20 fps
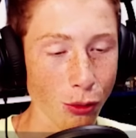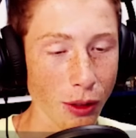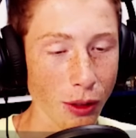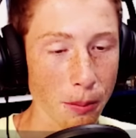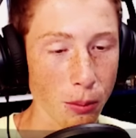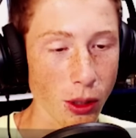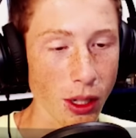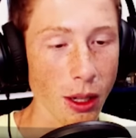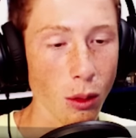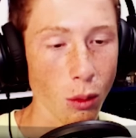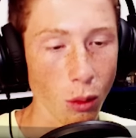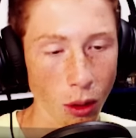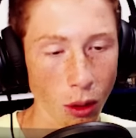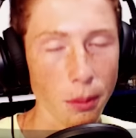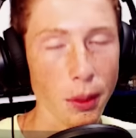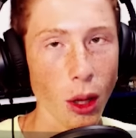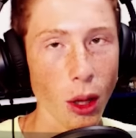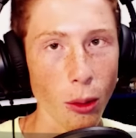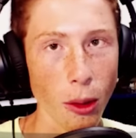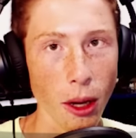a creeper it
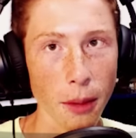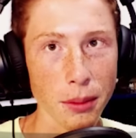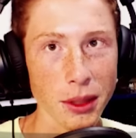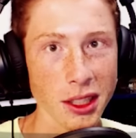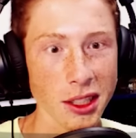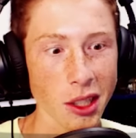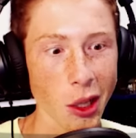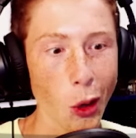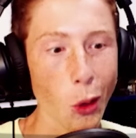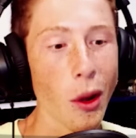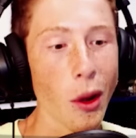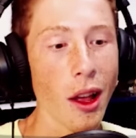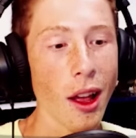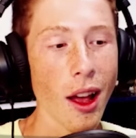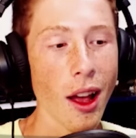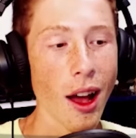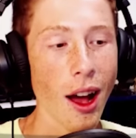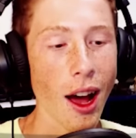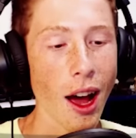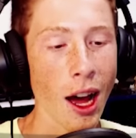won't blow up, so
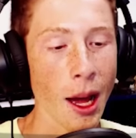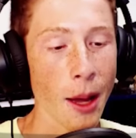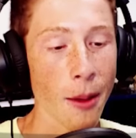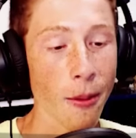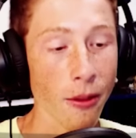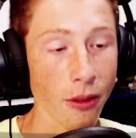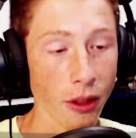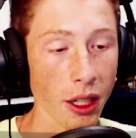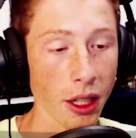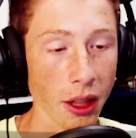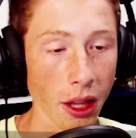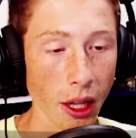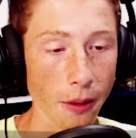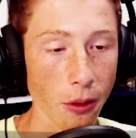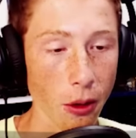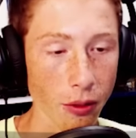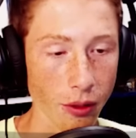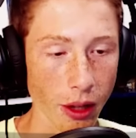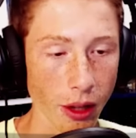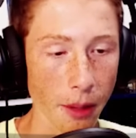I'm very
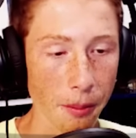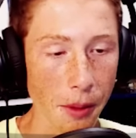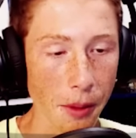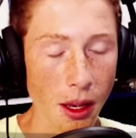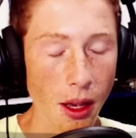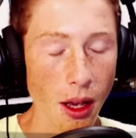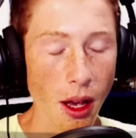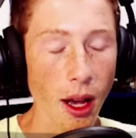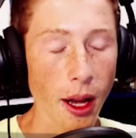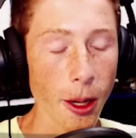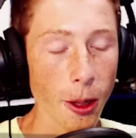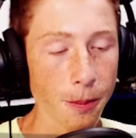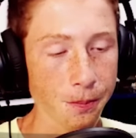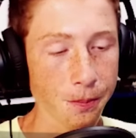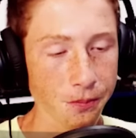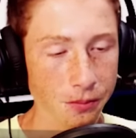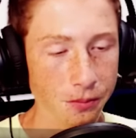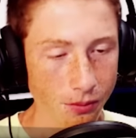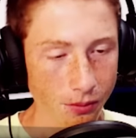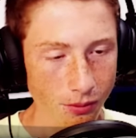thankful for that.
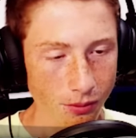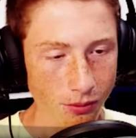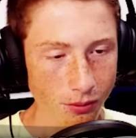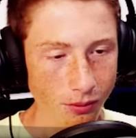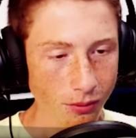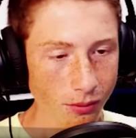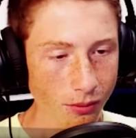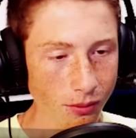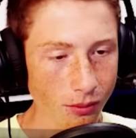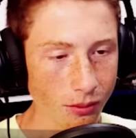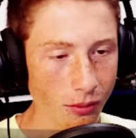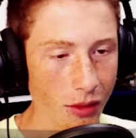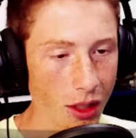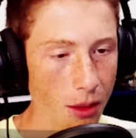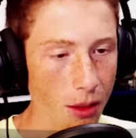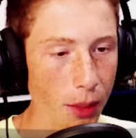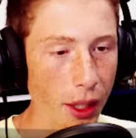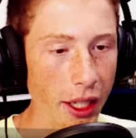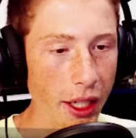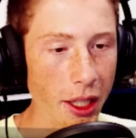
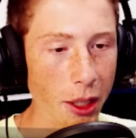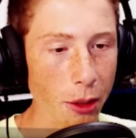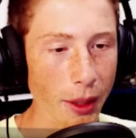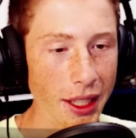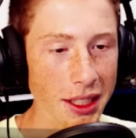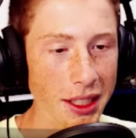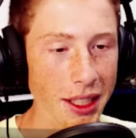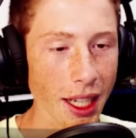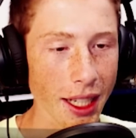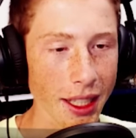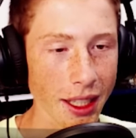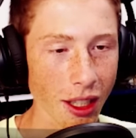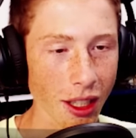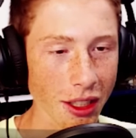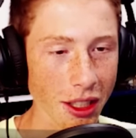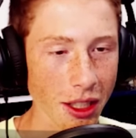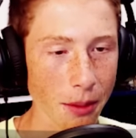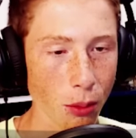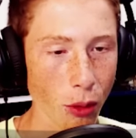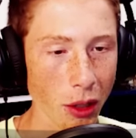But anyways, yeah, I
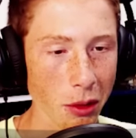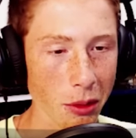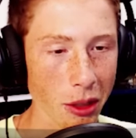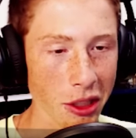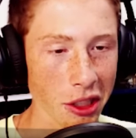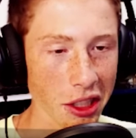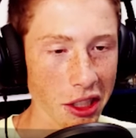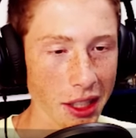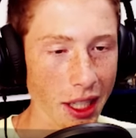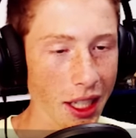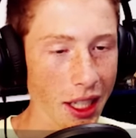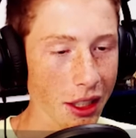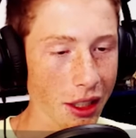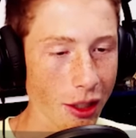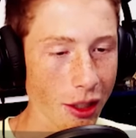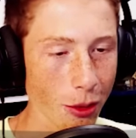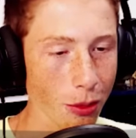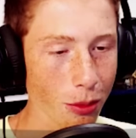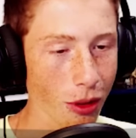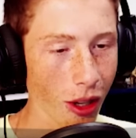got to the point where it's just
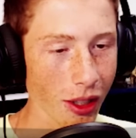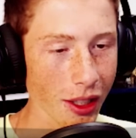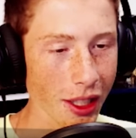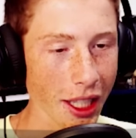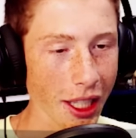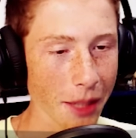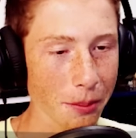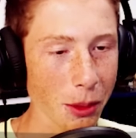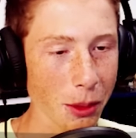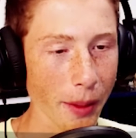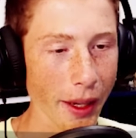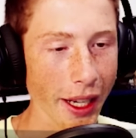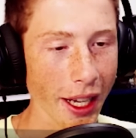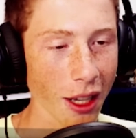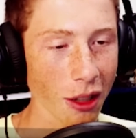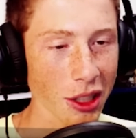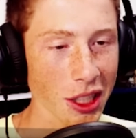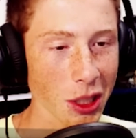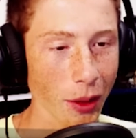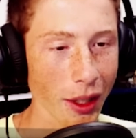taking too long to get up to my
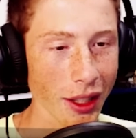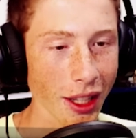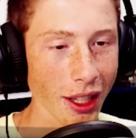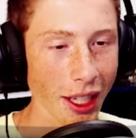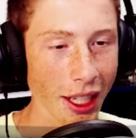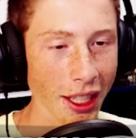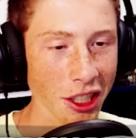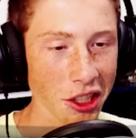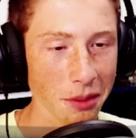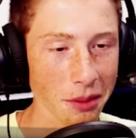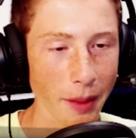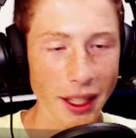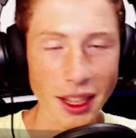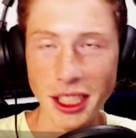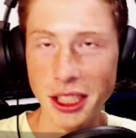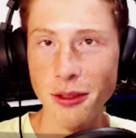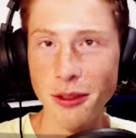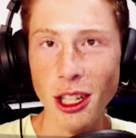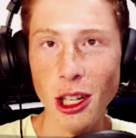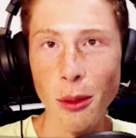house, so I thought I'd just
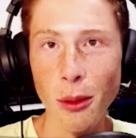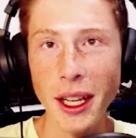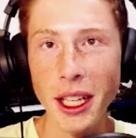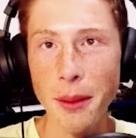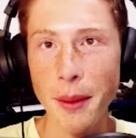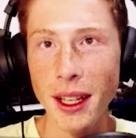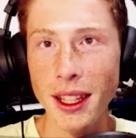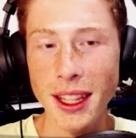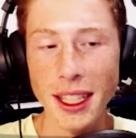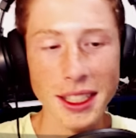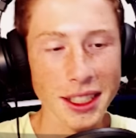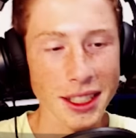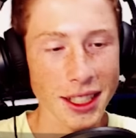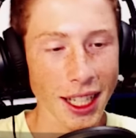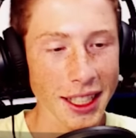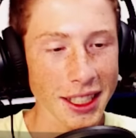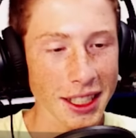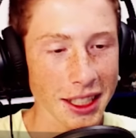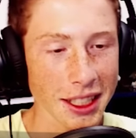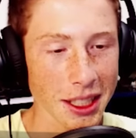make this railway to make things
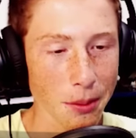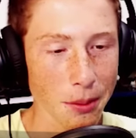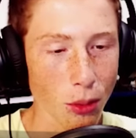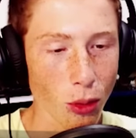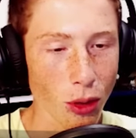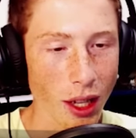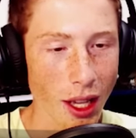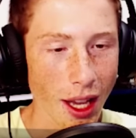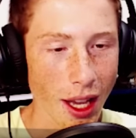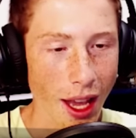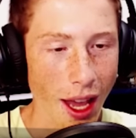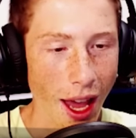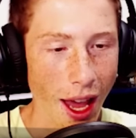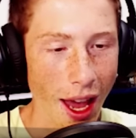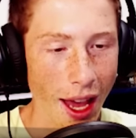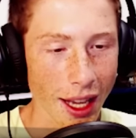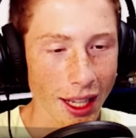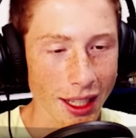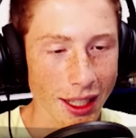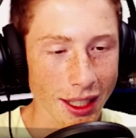nice and simple.
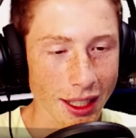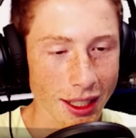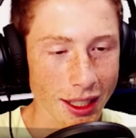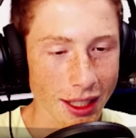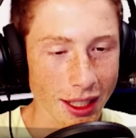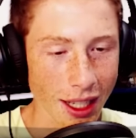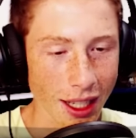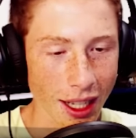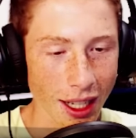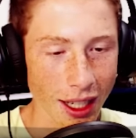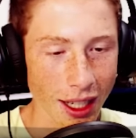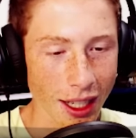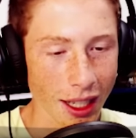And